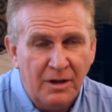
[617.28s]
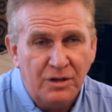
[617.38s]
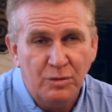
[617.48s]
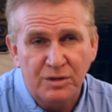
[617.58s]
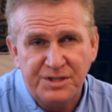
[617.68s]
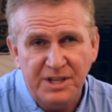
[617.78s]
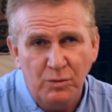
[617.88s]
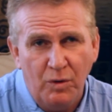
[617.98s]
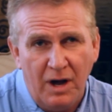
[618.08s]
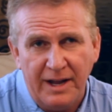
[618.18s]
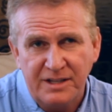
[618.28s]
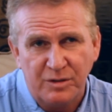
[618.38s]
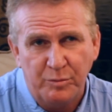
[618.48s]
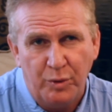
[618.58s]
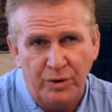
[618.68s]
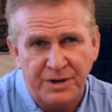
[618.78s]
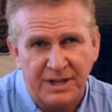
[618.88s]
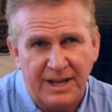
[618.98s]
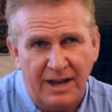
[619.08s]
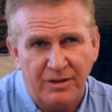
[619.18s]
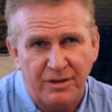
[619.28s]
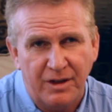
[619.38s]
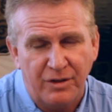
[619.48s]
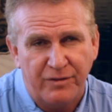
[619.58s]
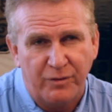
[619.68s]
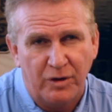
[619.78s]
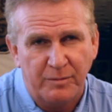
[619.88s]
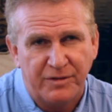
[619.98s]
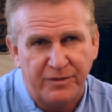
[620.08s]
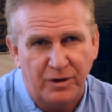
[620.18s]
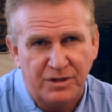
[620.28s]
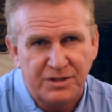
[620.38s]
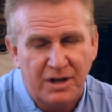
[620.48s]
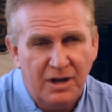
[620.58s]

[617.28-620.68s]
You will see why it's important to gather the other forms first.